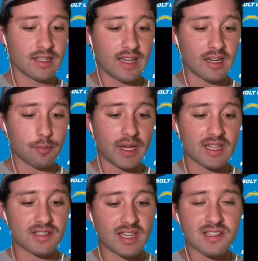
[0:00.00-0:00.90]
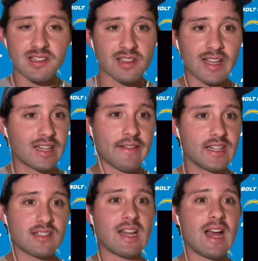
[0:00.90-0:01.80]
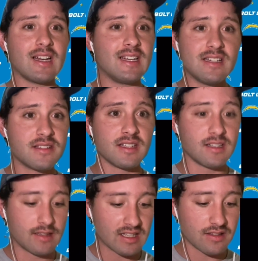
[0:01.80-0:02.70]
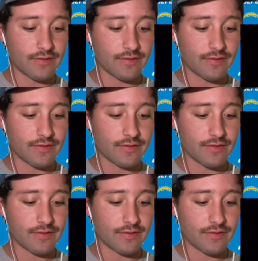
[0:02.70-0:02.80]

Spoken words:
getting pick 6s like that. That's not easy. That's a